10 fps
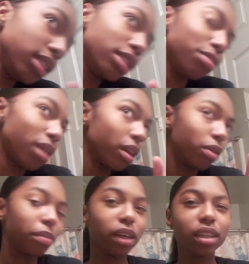it's probably gonna
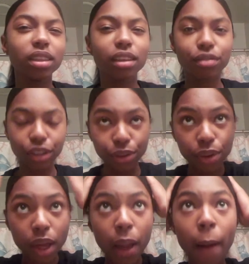be a good thing for you.
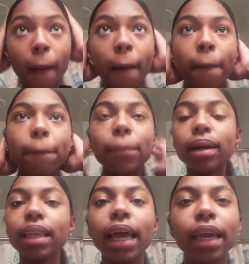
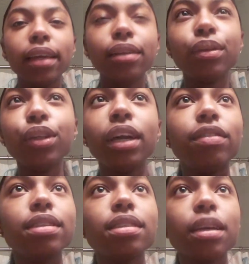But like, when you have a
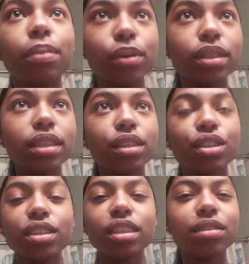slick ponytail, it
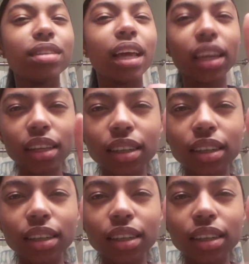just gives like